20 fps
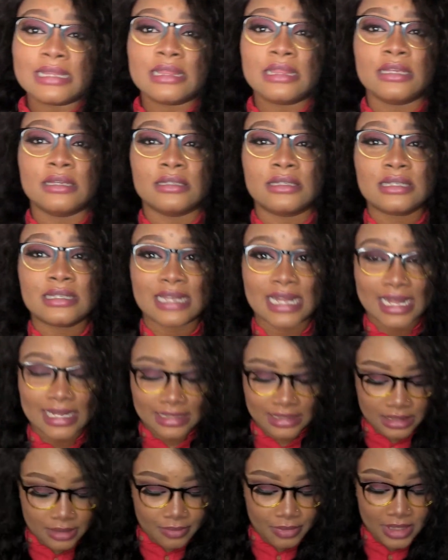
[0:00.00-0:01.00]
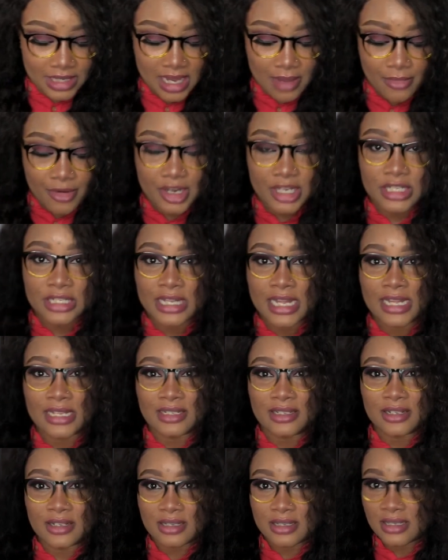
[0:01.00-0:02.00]
the stand, the camera stand,
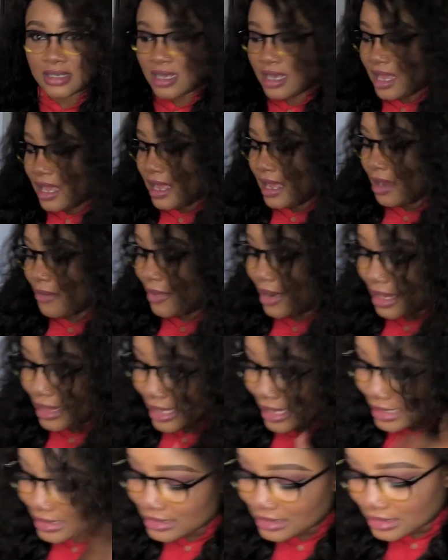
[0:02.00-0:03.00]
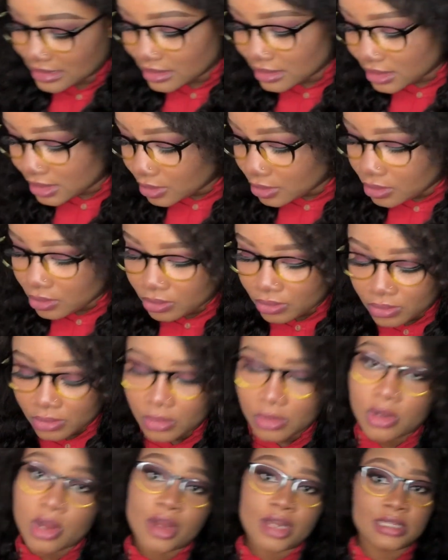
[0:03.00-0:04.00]
because I realized the
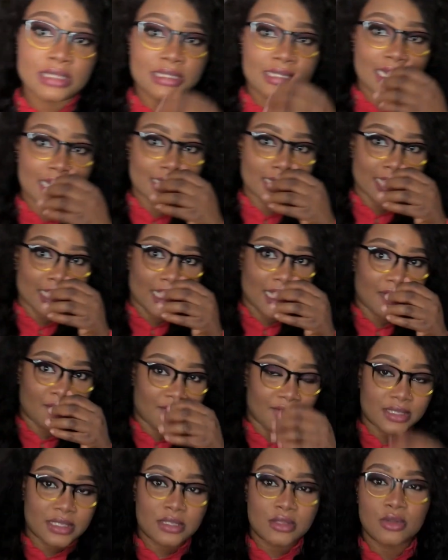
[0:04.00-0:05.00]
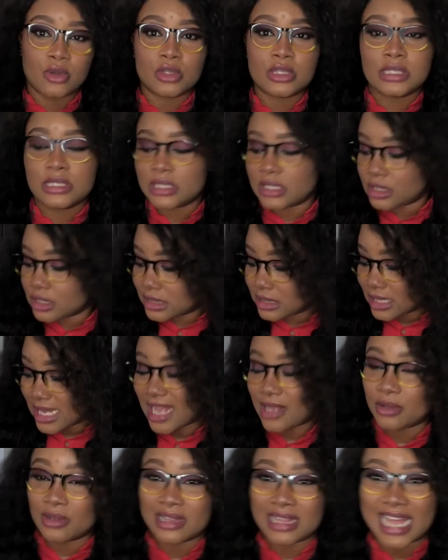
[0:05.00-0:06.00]
current stand I have, it's
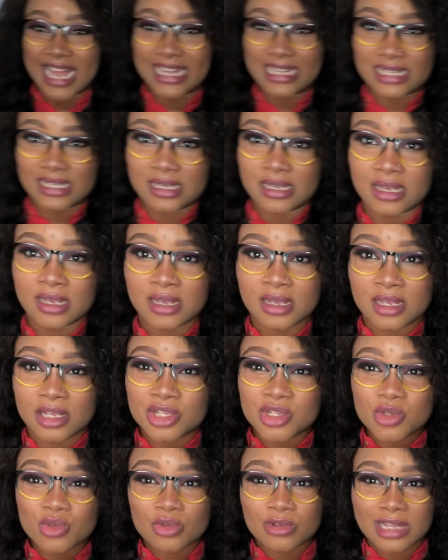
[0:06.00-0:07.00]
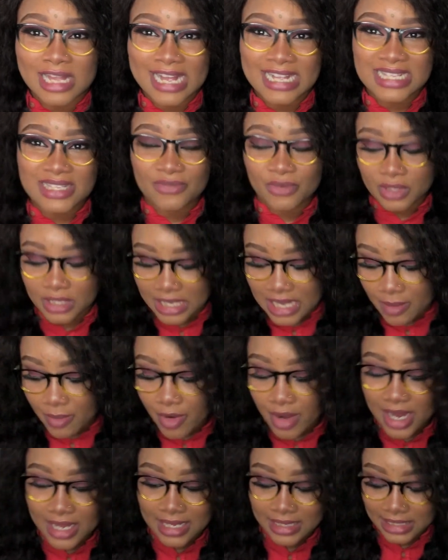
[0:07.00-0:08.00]
kind of light. It's too light for the
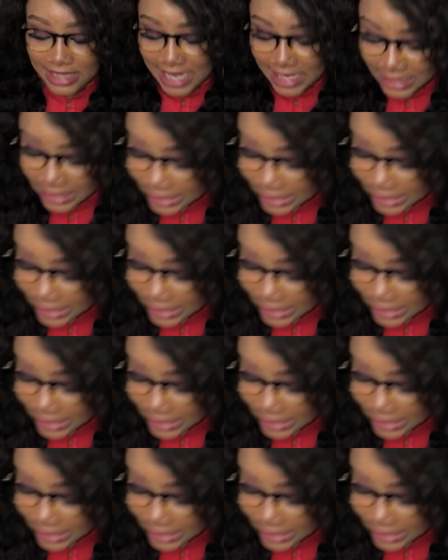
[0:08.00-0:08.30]
camera, and it